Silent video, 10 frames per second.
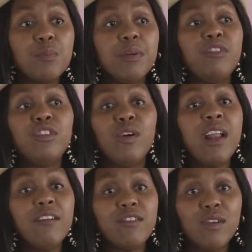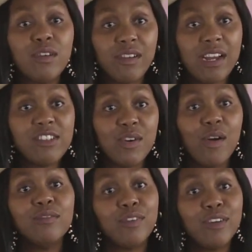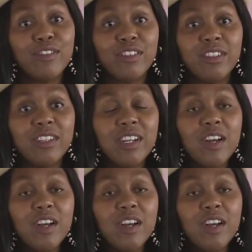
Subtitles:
but you don't have to go create your own version